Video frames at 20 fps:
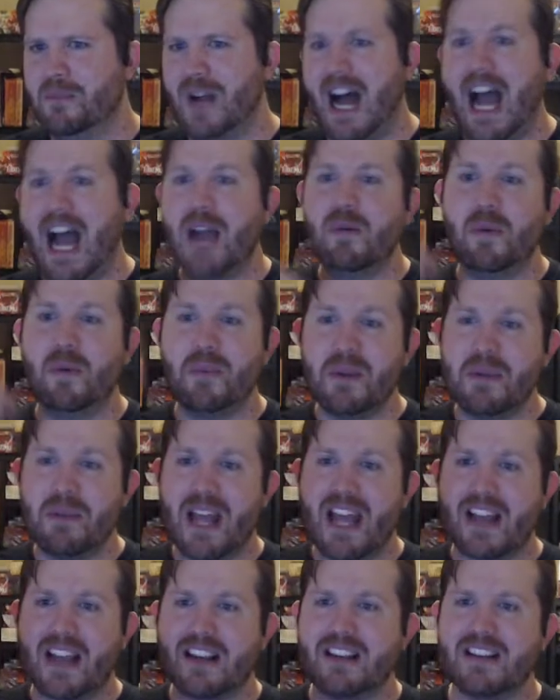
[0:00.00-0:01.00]
I will be
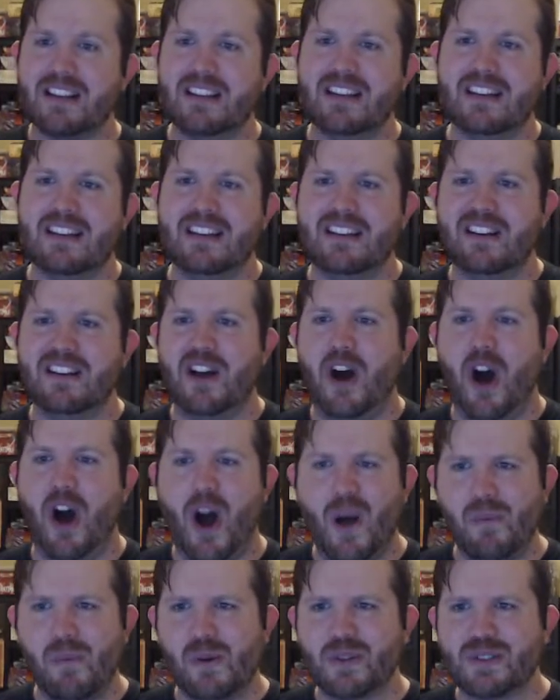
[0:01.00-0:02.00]
back
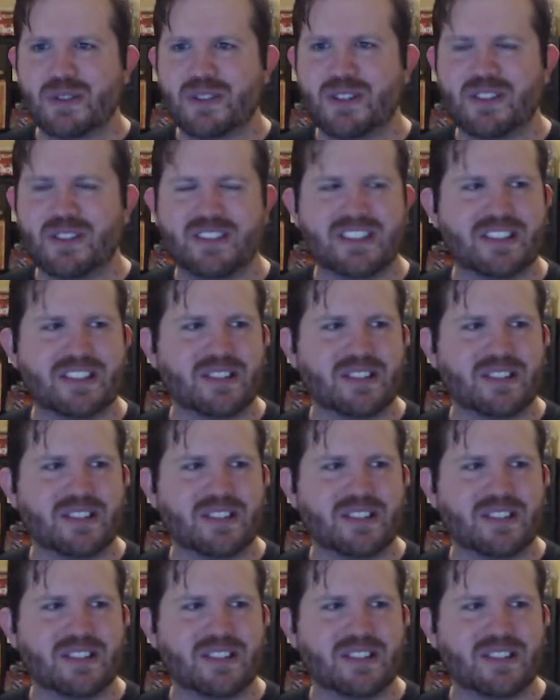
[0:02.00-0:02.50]
almost certainly